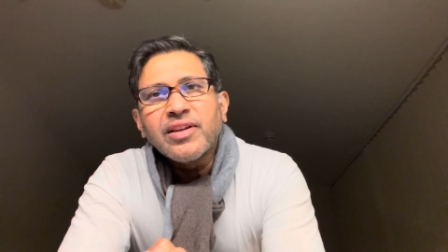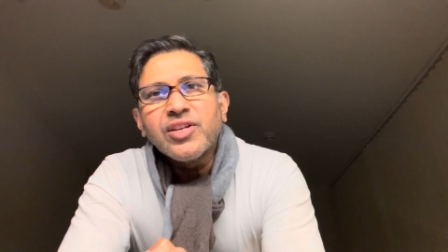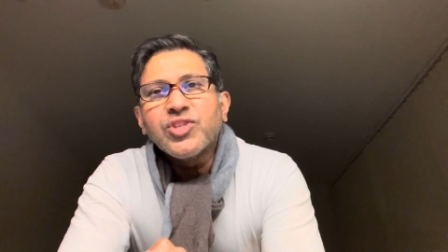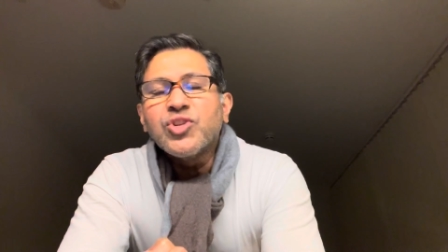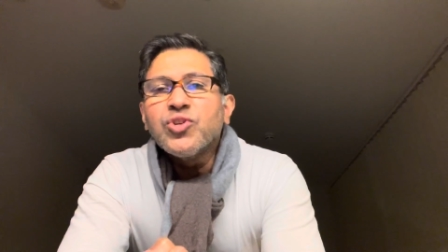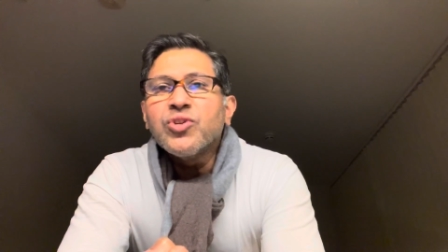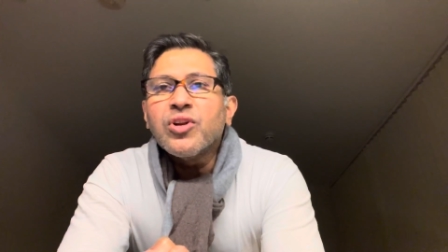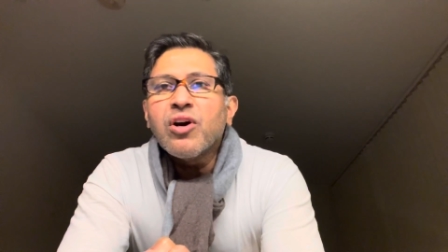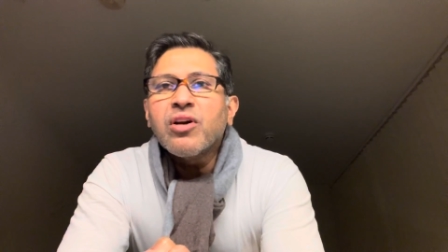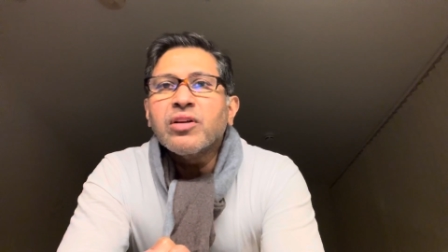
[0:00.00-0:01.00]
is no
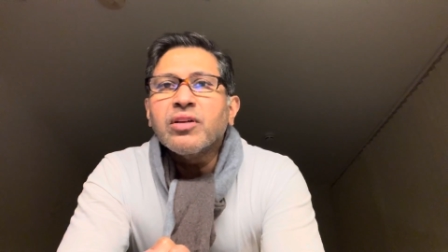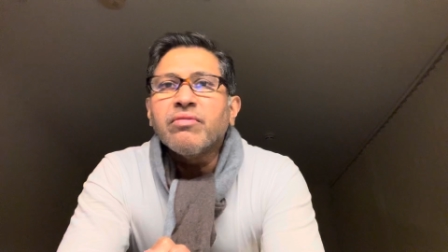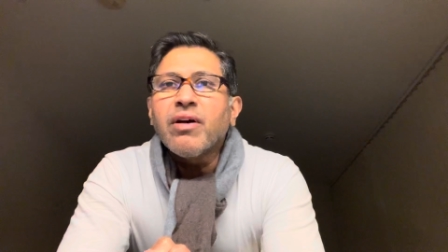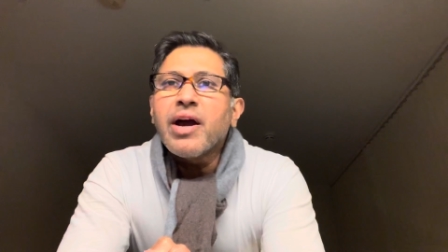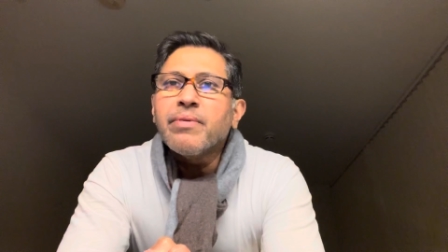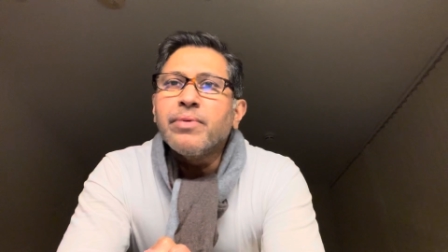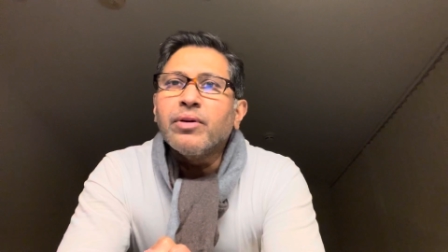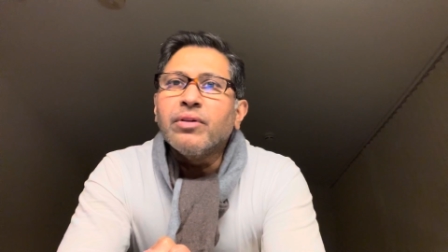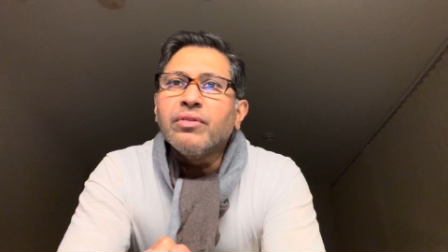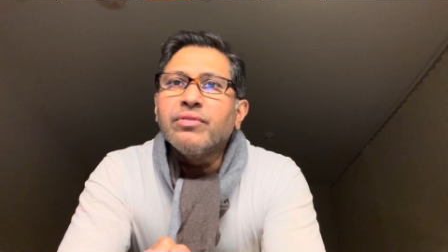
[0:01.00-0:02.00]
longer
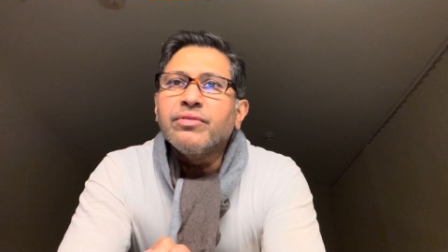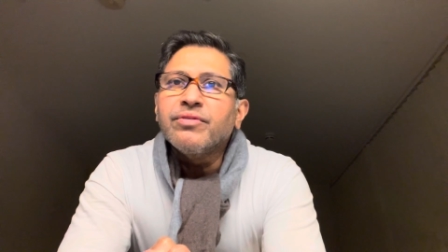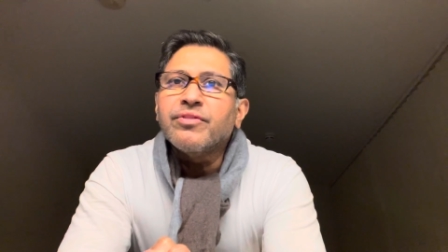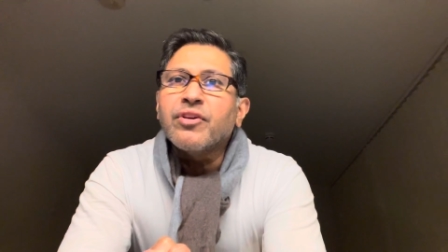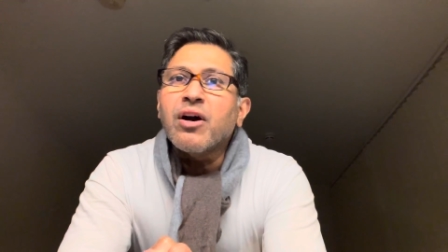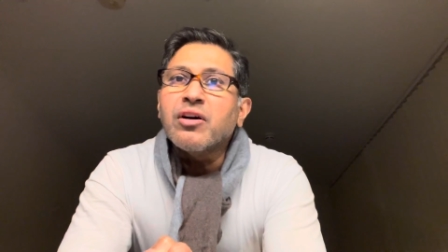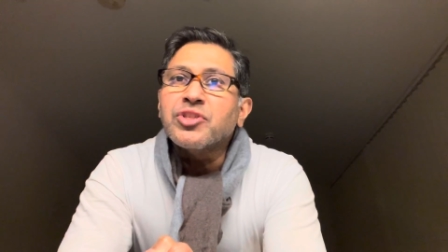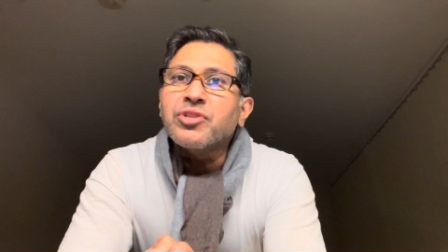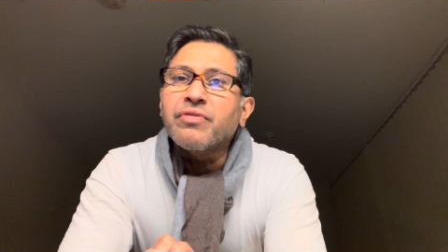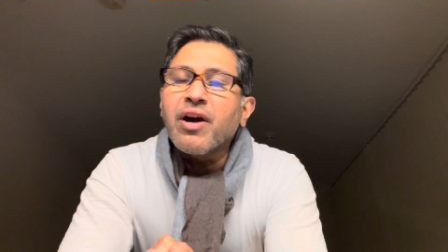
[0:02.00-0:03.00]
viable for our
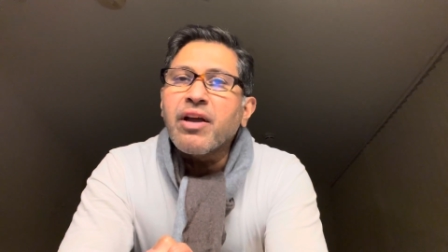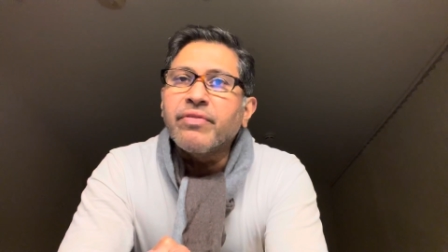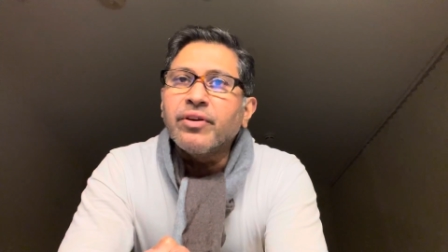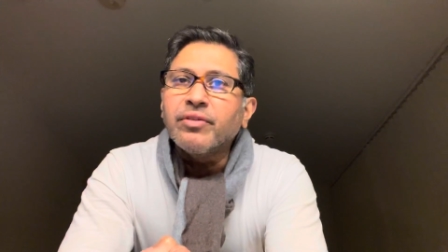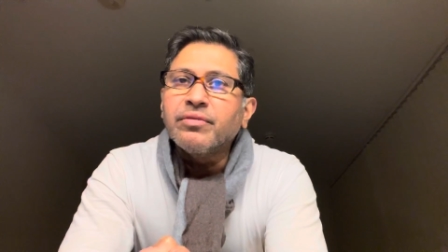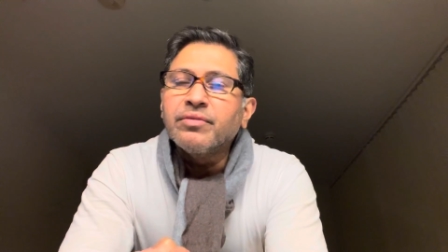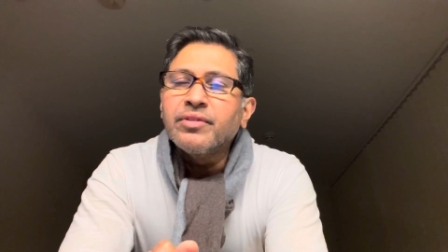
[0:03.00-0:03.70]
survival.